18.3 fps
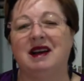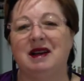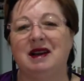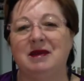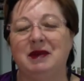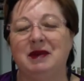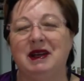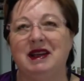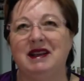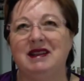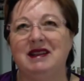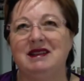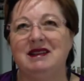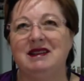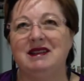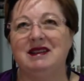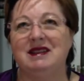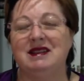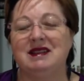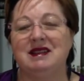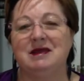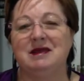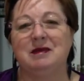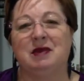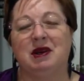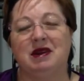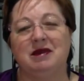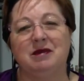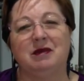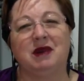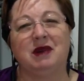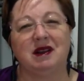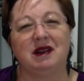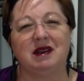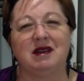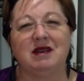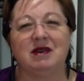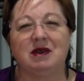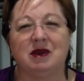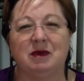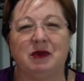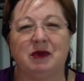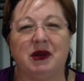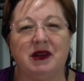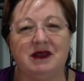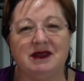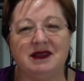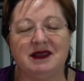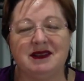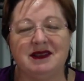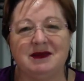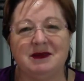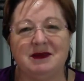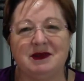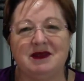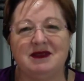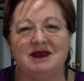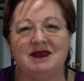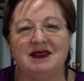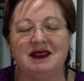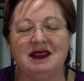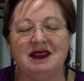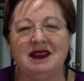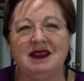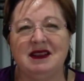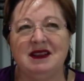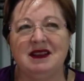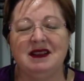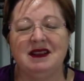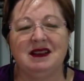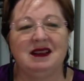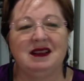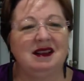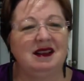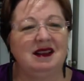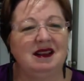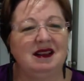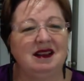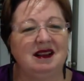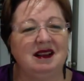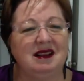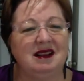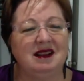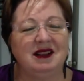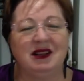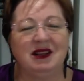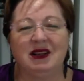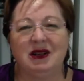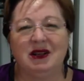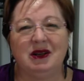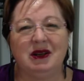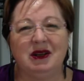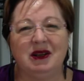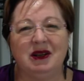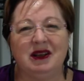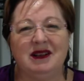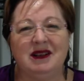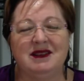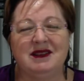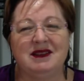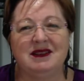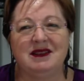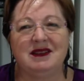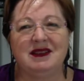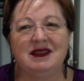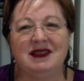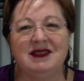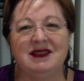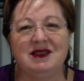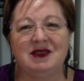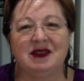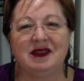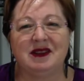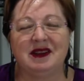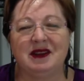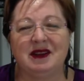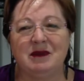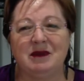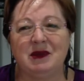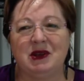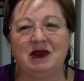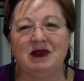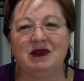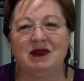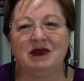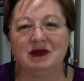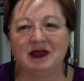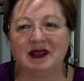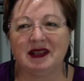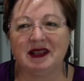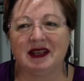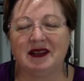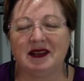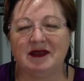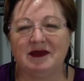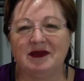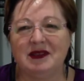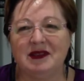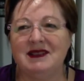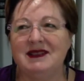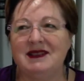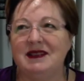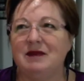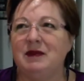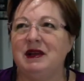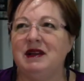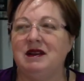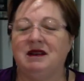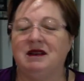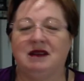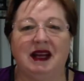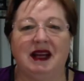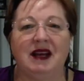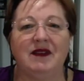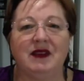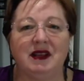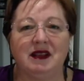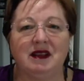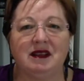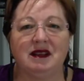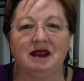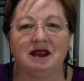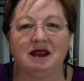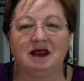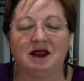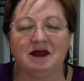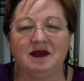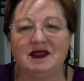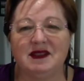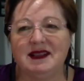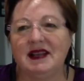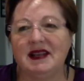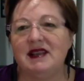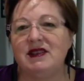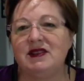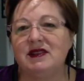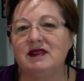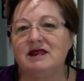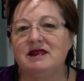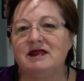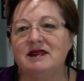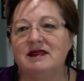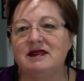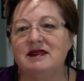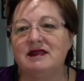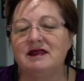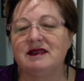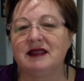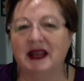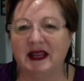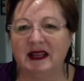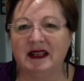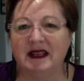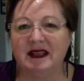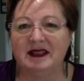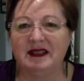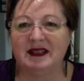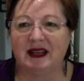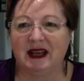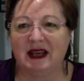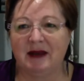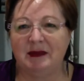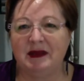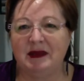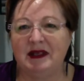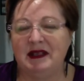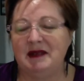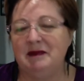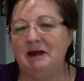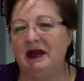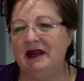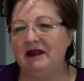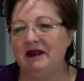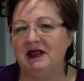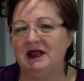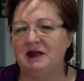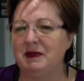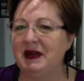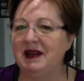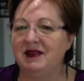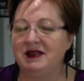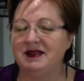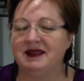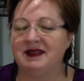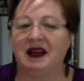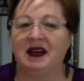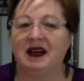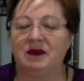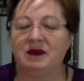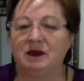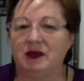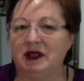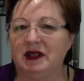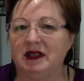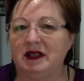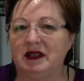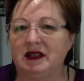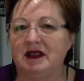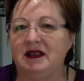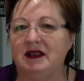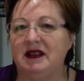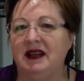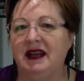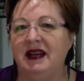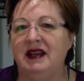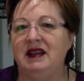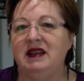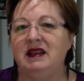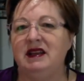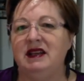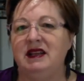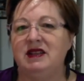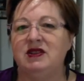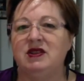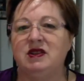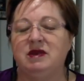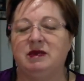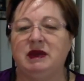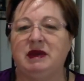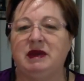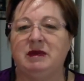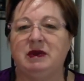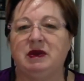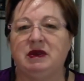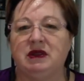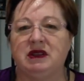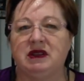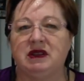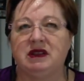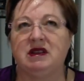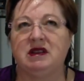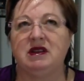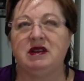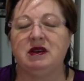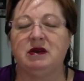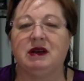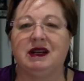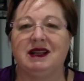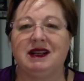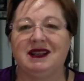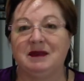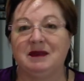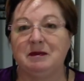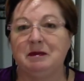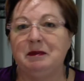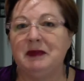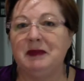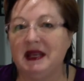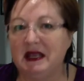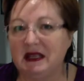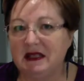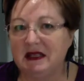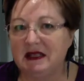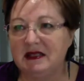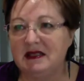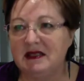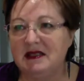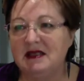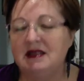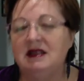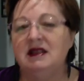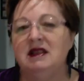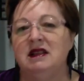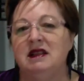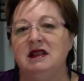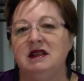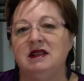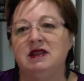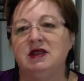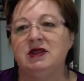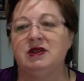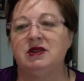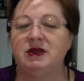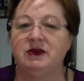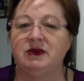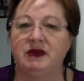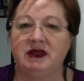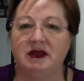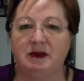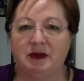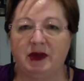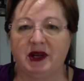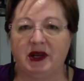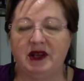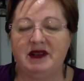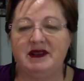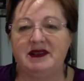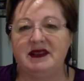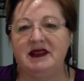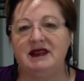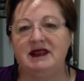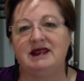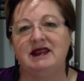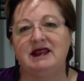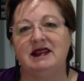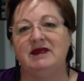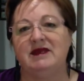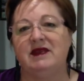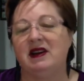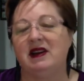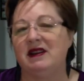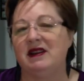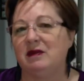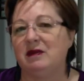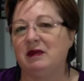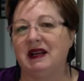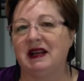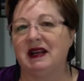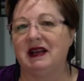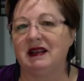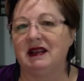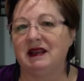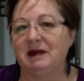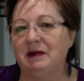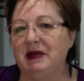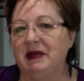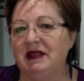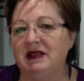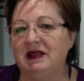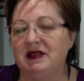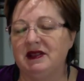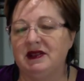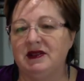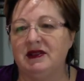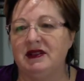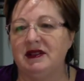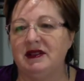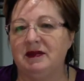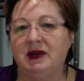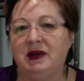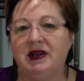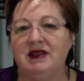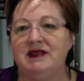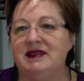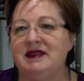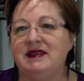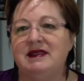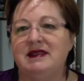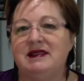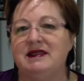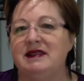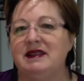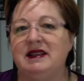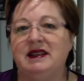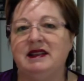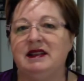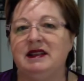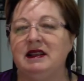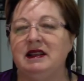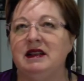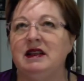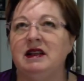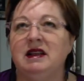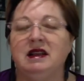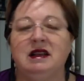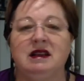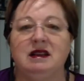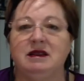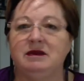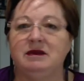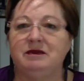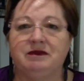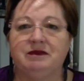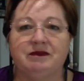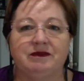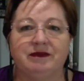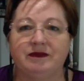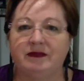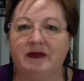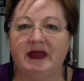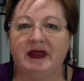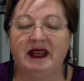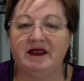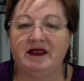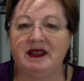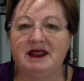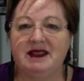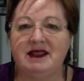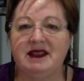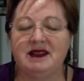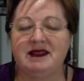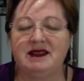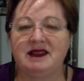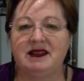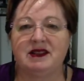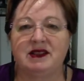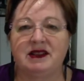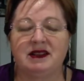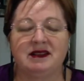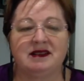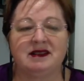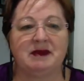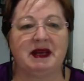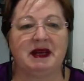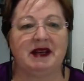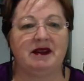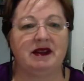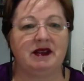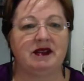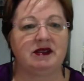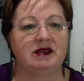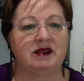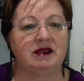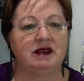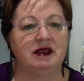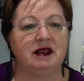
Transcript: my thought process was, no, it's not that I'm not good enough, it's that we're not having the conversations that need to happen in marriage. Marriage is hard work, and you need two people who are committed to doing the process. And if either one aren't committed to doing the process, then there is no such thing as marriage.